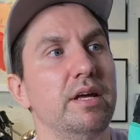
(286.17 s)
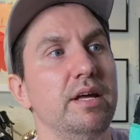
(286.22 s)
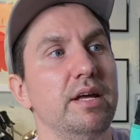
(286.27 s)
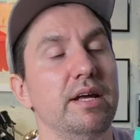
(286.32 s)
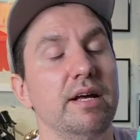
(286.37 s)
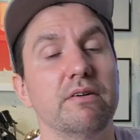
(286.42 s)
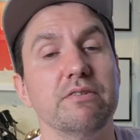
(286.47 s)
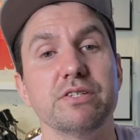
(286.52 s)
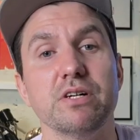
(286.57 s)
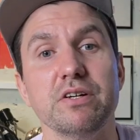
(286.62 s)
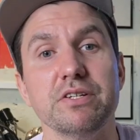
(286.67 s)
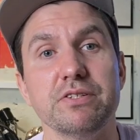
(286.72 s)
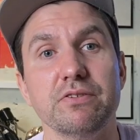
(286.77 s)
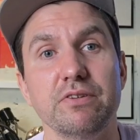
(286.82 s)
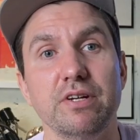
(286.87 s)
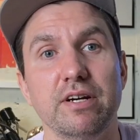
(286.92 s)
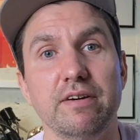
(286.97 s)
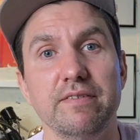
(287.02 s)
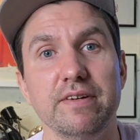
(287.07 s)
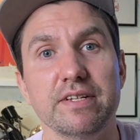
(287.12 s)
I was also
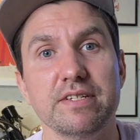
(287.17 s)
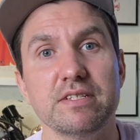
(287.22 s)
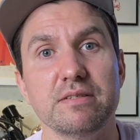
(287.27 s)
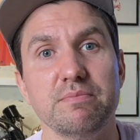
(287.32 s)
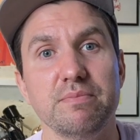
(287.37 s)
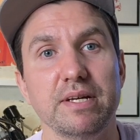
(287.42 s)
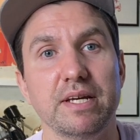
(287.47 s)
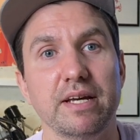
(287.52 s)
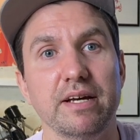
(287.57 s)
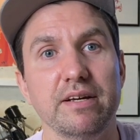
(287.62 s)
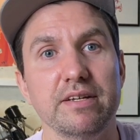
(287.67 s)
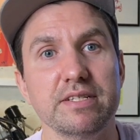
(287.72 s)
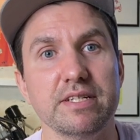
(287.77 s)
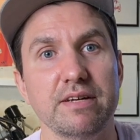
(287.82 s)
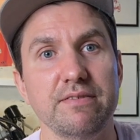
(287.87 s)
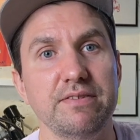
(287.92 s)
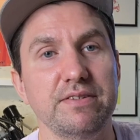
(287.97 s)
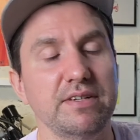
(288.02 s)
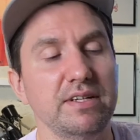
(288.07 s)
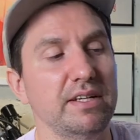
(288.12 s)
nervous because
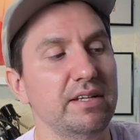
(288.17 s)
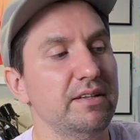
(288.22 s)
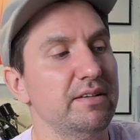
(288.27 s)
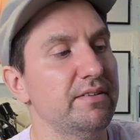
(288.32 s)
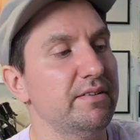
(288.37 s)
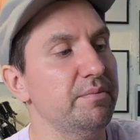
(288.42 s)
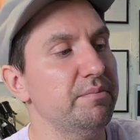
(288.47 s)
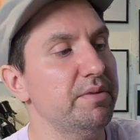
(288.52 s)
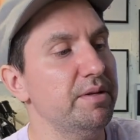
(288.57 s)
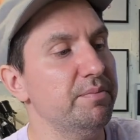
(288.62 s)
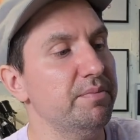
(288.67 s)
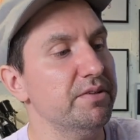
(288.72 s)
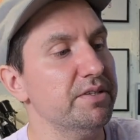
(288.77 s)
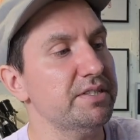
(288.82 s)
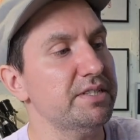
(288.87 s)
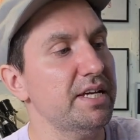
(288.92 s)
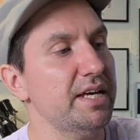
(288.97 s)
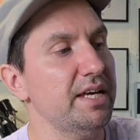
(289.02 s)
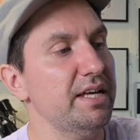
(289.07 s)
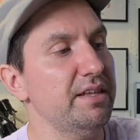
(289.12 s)
I've seen some people
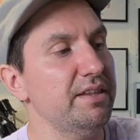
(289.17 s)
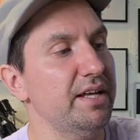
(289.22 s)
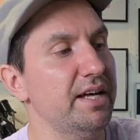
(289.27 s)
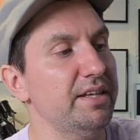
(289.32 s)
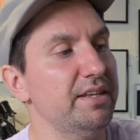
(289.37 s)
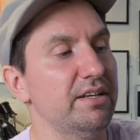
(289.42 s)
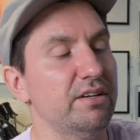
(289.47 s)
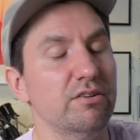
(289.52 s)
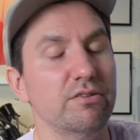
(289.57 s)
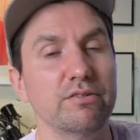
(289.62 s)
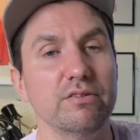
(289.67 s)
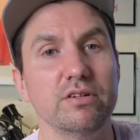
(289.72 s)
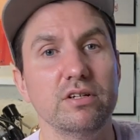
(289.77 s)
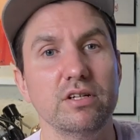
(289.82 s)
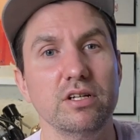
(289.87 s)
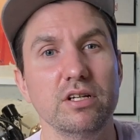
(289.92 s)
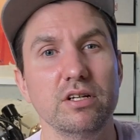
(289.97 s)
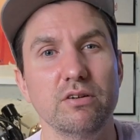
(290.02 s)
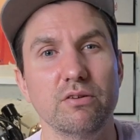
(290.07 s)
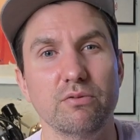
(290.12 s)
say that they're
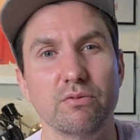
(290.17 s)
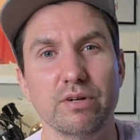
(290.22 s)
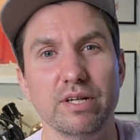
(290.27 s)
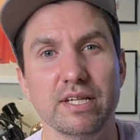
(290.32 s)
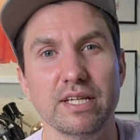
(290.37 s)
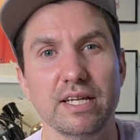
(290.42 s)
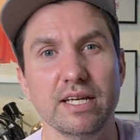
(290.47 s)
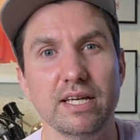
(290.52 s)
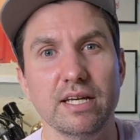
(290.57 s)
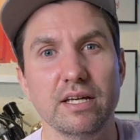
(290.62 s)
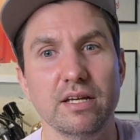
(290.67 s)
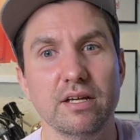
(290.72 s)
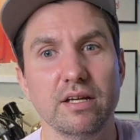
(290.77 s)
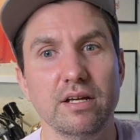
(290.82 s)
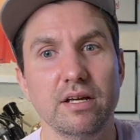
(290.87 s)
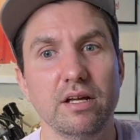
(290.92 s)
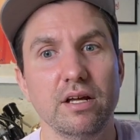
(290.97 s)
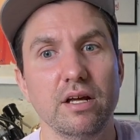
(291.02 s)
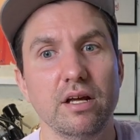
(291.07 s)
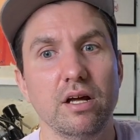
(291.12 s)
really
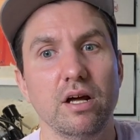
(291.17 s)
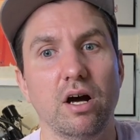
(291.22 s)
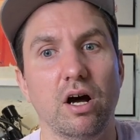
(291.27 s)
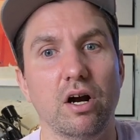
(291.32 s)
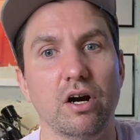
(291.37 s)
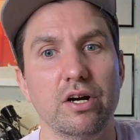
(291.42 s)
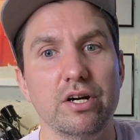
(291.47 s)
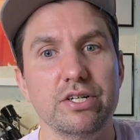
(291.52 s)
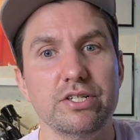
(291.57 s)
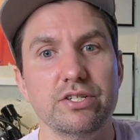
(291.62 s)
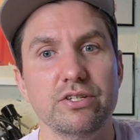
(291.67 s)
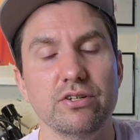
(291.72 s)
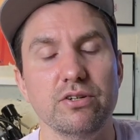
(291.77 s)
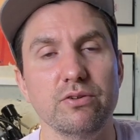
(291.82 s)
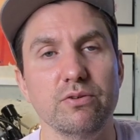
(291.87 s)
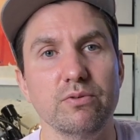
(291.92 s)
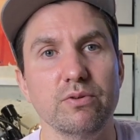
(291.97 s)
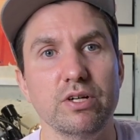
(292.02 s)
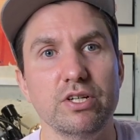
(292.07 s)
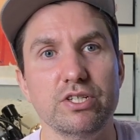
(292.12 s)
hard
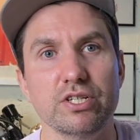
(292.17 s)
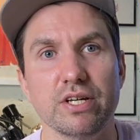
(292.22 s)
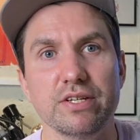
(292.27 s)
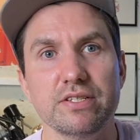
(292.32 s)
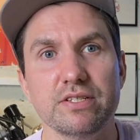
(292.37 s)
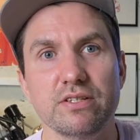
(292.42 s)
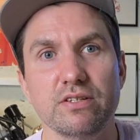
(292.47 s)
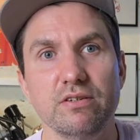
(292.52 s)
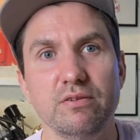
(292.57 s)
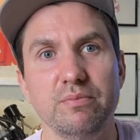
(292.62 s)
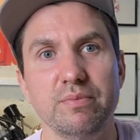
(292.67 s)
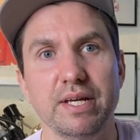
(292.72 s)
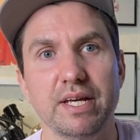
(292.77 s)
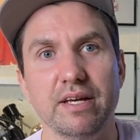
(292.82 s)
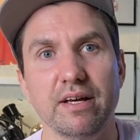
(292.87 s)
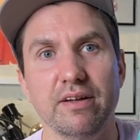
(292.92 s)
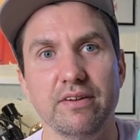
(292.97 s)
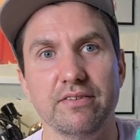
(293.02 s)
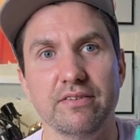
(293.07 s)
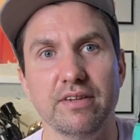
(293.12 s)
to adjust to
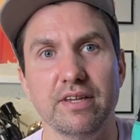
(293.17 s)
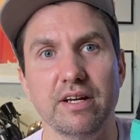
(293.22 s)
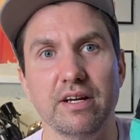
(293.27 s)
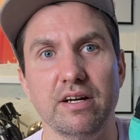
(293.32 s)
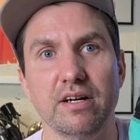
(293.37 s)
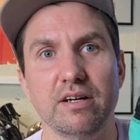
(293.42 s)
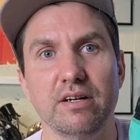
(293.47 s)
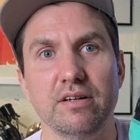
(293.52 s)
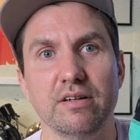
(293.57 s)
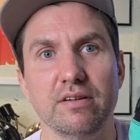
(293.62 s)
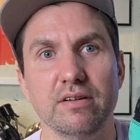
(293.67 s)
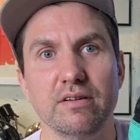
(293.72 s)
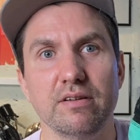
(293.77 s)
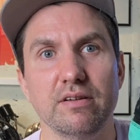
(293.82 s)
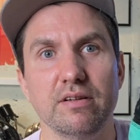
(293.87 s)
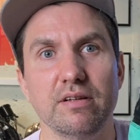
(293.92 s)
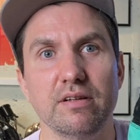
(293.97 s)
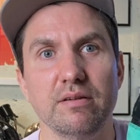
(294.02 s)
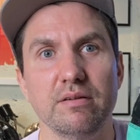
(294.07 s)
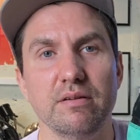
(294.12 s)
because of
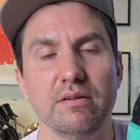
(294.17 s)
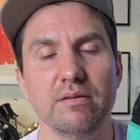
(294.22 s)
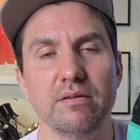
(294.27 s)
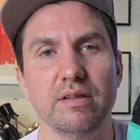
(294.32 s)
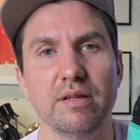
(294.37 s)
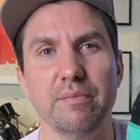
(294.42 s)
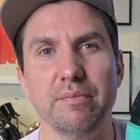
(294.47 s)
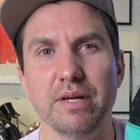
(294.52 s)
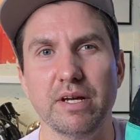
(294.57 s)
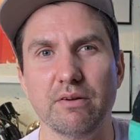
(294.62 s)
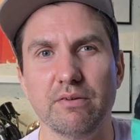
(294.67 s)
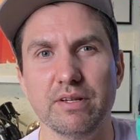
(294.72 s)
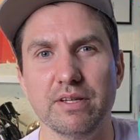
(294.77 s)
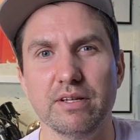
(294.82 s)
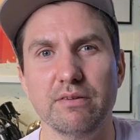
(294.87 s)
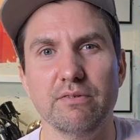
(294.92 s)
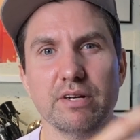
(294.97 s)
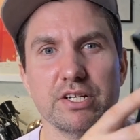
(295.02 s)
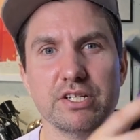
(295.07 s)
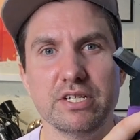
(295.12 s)
them being
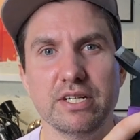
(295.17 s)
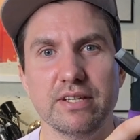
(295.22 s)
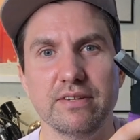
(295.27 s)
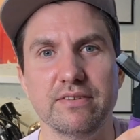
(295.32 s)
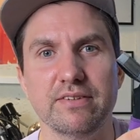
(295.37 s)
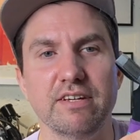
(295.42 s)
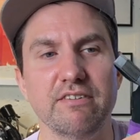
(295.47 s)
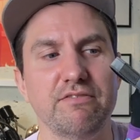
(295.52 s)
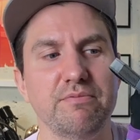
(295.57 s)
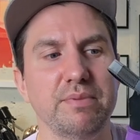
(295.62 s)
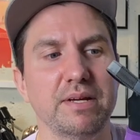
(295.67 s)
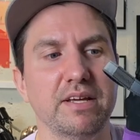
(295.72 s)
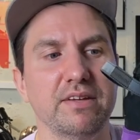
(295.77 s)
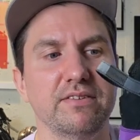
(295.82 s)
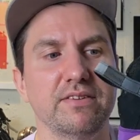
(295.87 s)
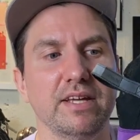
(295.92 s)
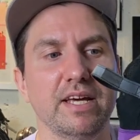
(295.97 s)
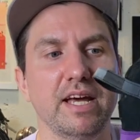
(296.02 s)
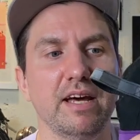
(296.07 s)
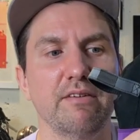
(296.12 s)
really rigid and stiff,
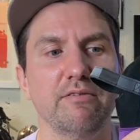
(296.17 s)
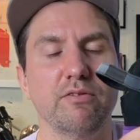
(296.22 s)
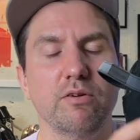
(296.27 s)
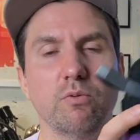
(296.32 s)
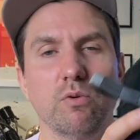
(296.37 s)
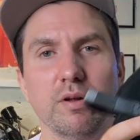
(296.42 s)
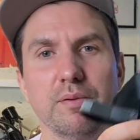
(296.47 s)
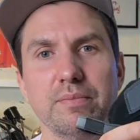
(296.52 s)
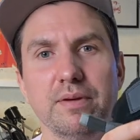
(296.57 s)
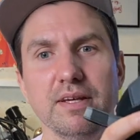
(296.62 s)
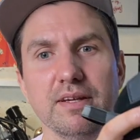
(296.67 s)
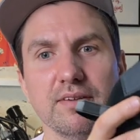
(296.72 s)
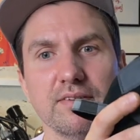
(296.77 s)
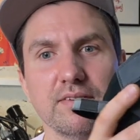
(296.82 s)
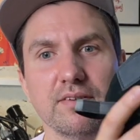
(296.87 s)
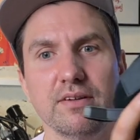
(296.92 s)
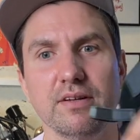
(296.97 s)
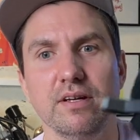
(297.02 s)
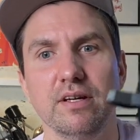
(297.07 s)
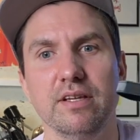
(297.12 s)
because they have a one
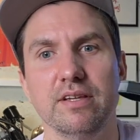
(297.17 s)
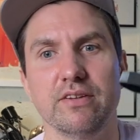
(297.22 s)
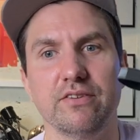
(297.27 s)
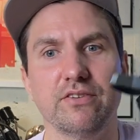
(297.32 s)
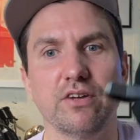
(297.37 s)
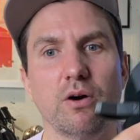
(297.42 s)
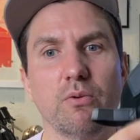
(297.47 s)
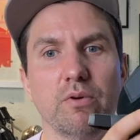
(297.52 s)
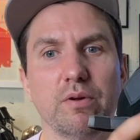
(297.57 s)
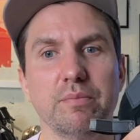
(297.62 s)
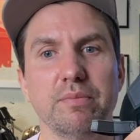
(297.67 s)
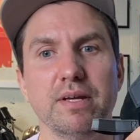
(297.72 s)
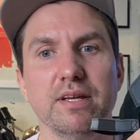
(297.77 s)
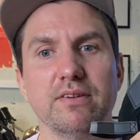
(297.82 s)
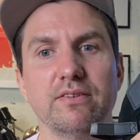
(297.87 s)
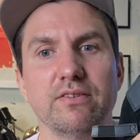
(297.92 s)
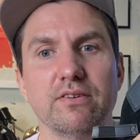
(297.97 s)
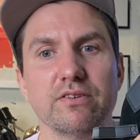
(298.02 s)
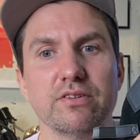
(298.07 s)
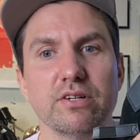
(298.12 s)
piece. This is all one
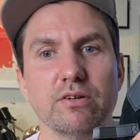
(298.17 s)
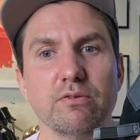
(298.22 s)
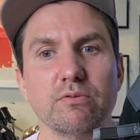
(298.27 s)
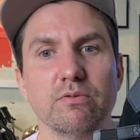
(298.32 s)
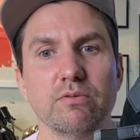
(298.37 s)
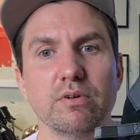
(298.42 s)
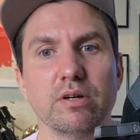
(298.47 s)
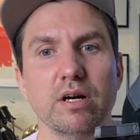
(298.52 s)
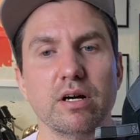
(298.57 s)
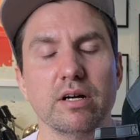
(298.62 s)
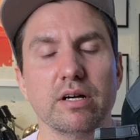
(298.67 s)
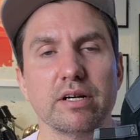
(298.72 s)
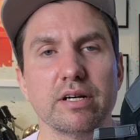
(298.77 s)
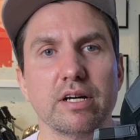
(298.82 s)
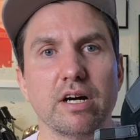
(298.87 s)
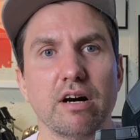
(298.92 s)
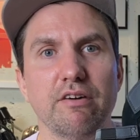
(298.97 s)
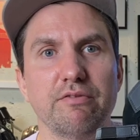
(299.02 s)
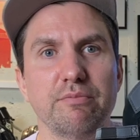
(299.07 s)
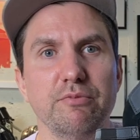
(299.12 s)
piece. There's no
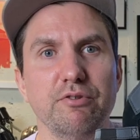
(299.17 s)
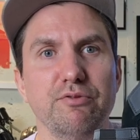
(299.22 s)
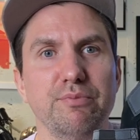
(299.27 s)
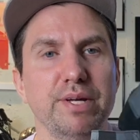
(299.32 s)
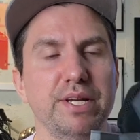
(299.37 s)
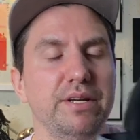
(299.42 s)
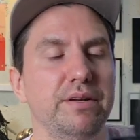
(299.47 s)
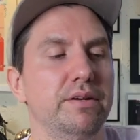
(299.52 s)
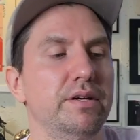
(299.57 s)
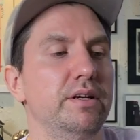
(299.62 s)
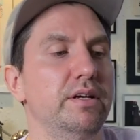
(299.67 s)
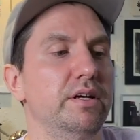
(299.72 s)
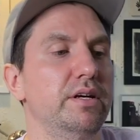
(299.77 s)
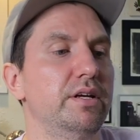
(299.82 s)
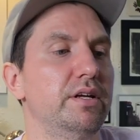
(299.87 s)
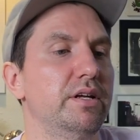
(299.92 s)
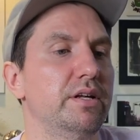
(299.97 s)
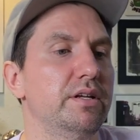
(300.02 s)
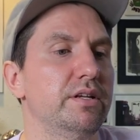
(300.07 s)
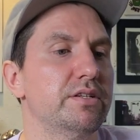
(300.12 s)
cuff movement.
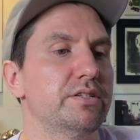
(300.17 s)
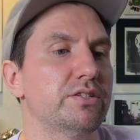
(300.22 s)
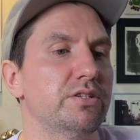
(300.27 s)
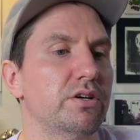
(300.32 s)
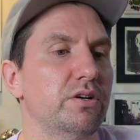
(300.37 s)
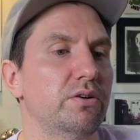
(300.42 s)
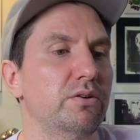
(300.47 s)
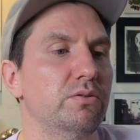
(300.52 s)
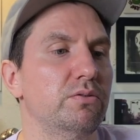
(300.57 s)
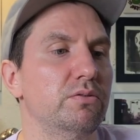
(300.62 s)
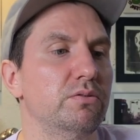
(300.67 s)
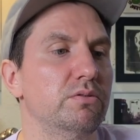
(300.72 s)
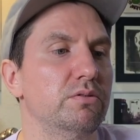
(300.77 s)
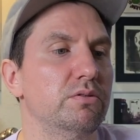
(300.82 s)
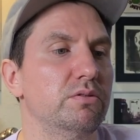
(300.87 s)
So